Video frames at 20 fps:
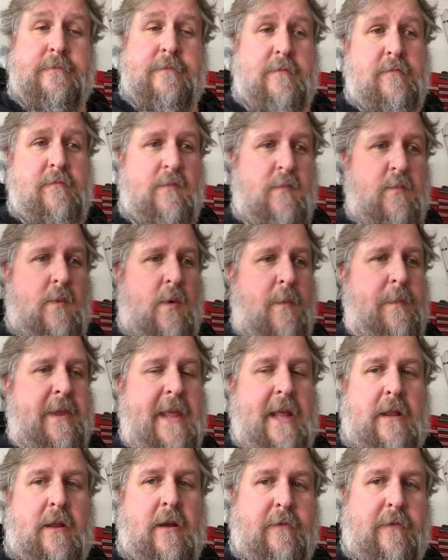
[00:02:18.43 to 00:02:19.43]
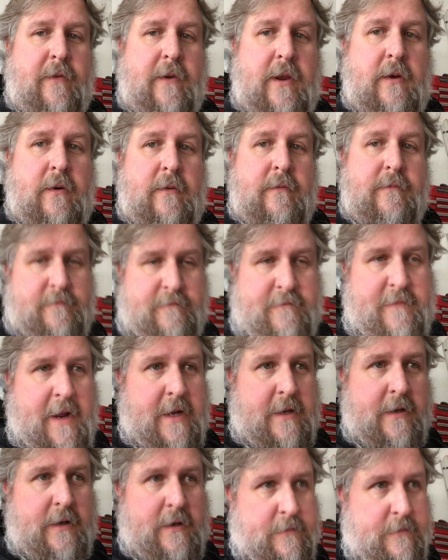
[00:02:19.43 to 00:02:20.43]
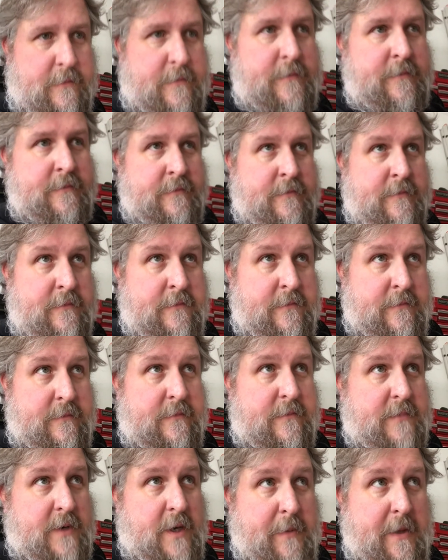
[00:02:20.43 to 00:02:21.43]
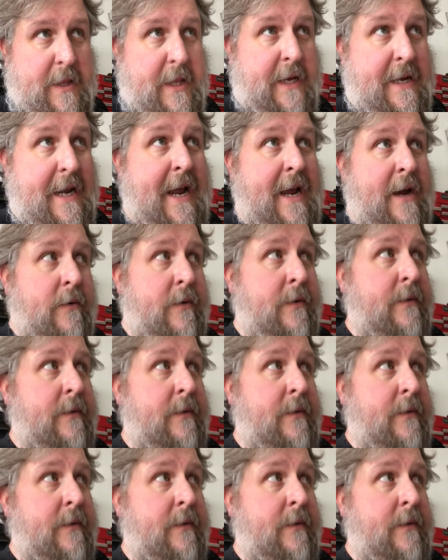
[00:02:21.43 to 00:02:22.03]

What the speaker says: It won't be that long for you. In fact, it'll probably be like now.